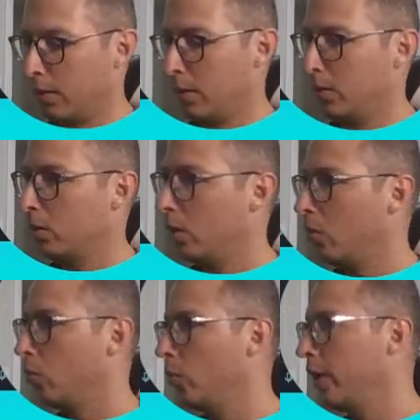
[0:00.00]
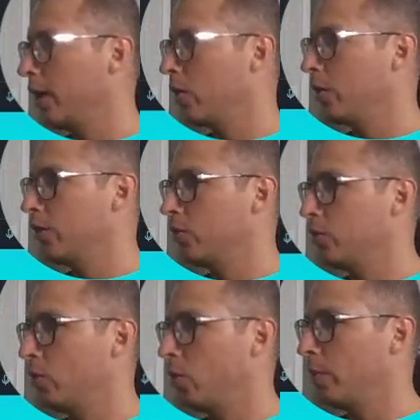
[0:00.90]
So we are going to
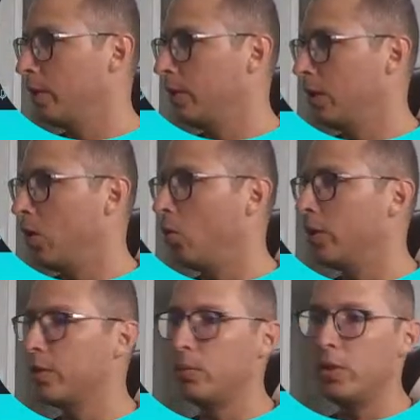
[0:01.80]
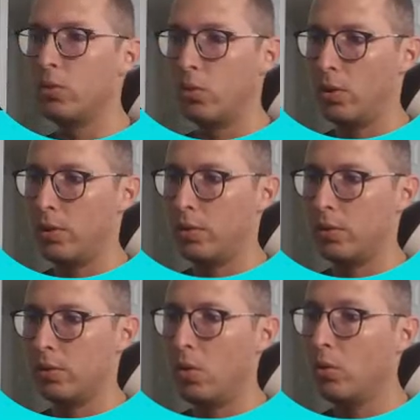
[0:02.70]
open the owner resource.
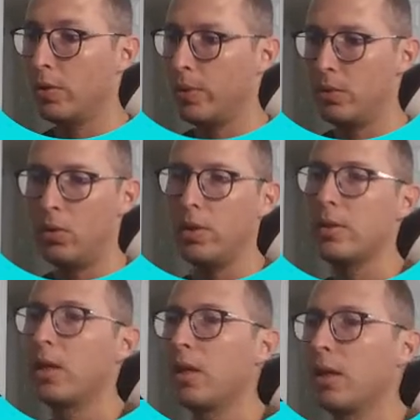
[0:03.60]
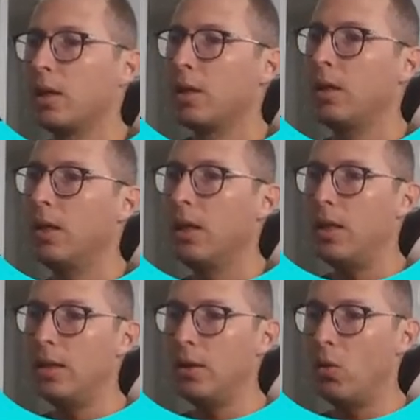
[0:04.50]
And
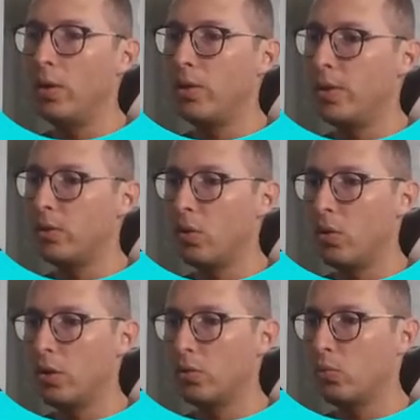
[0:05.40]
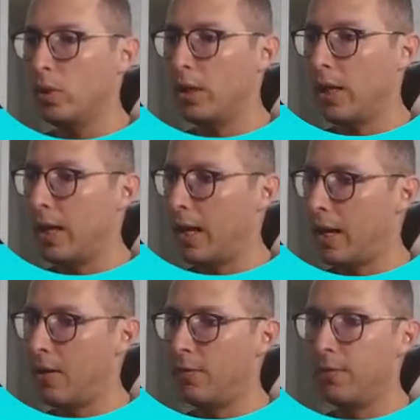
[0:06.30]
in the owner resource, we
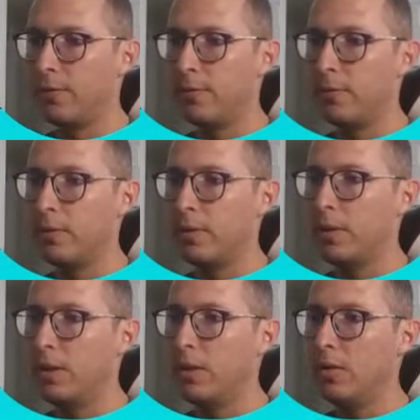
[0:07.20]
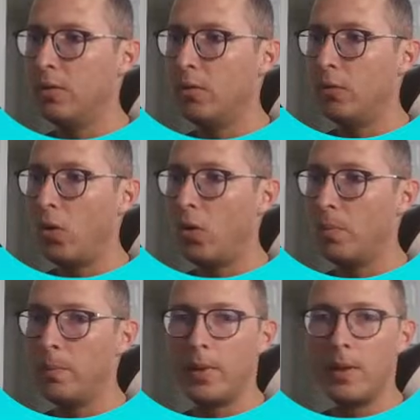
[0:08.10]
have the form
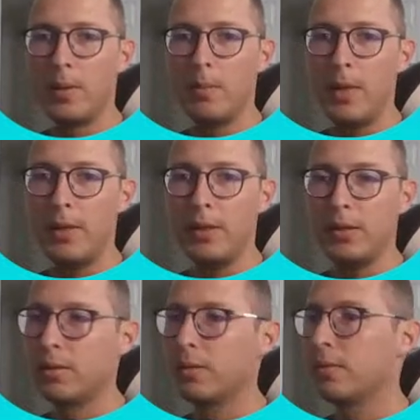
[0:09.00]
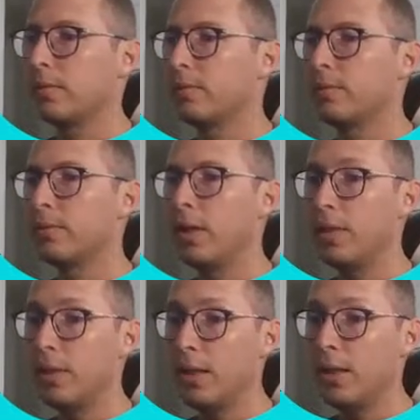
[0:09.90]
method.
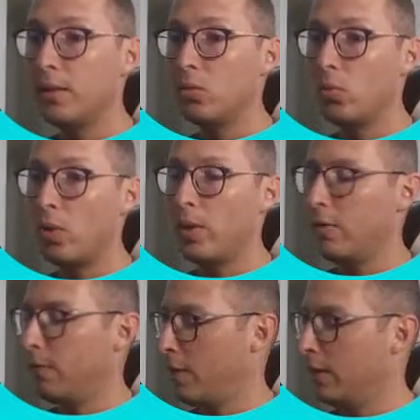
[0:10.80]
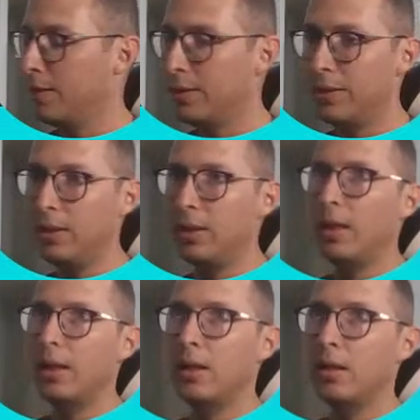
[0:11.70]
And this is where we define the
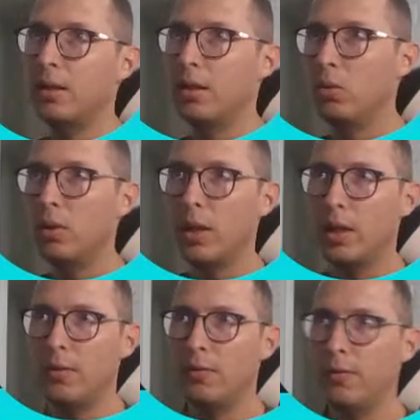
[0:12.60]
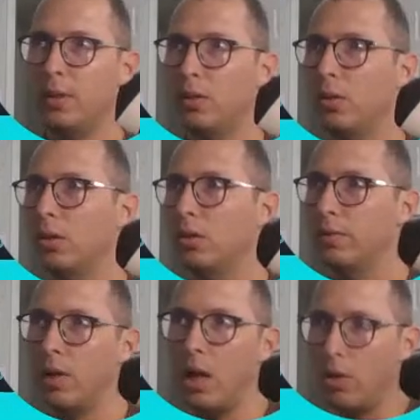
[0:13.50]
look and feel of
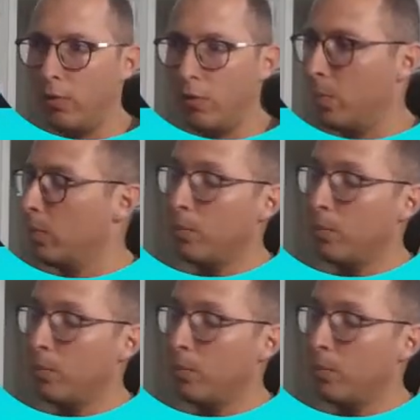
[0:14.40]
our form.